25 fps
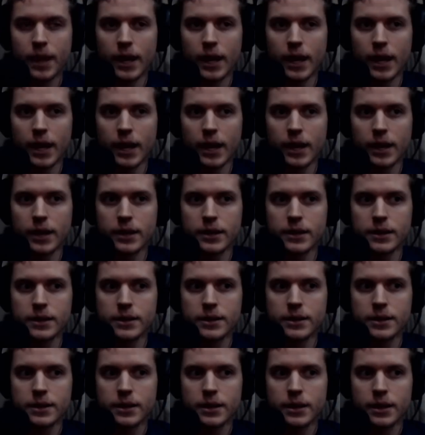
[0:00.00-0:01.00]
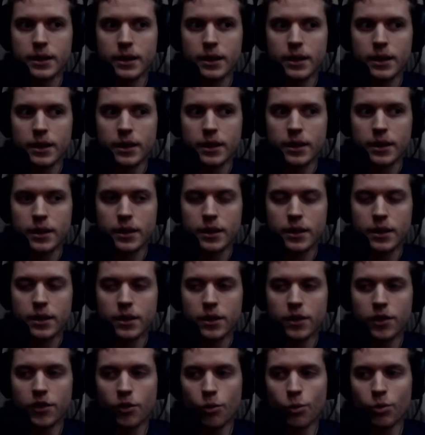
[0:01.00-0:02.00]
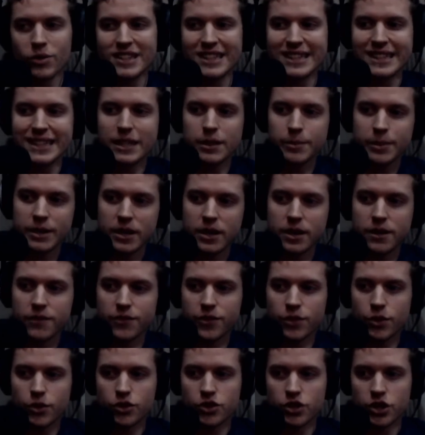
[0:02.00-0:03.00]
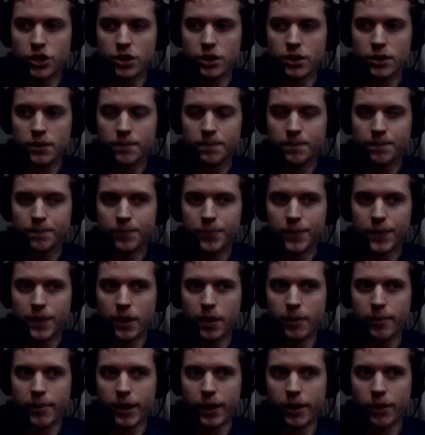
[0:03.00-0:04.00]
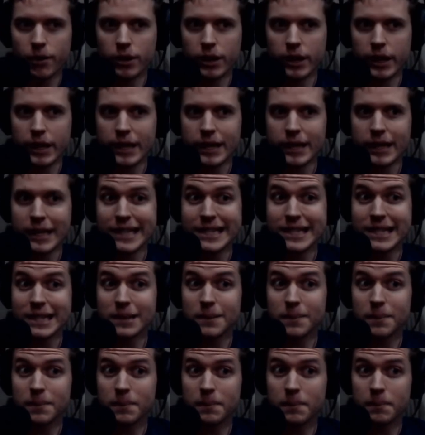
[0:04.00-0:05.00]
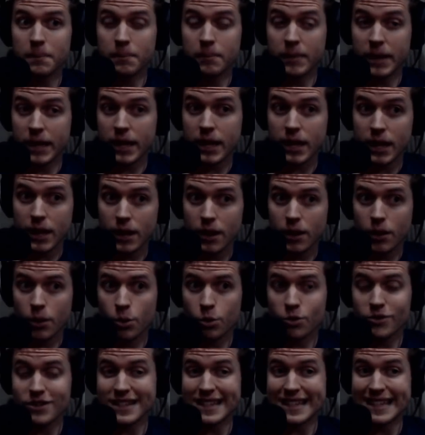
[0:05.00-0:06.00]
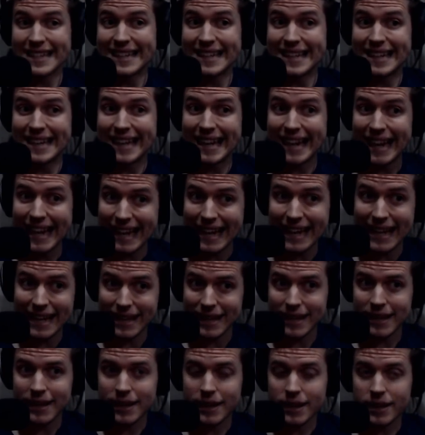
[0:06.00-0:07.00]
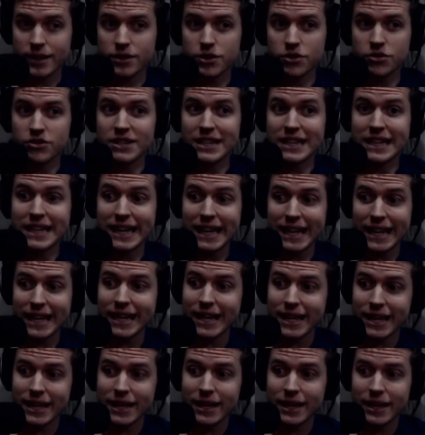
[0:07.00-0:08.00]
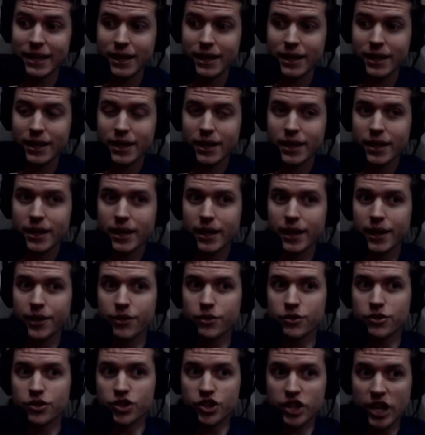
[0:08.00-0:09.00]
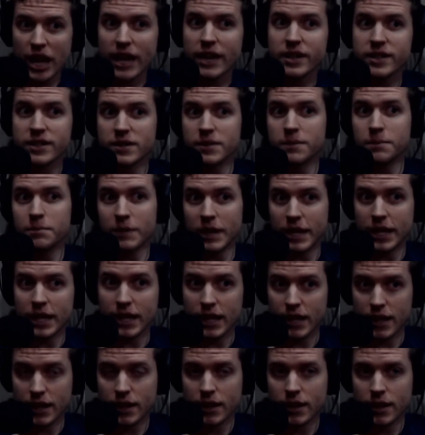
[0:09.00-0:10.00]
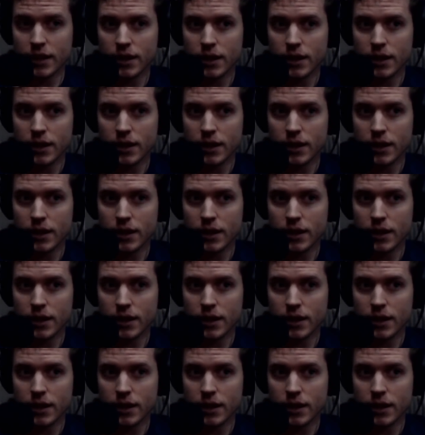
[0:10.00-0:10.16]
And there was a little bit of confusion about, like, is it Mickey or is it Nicky? Because there's a Nick and there's a Jackson Mickey.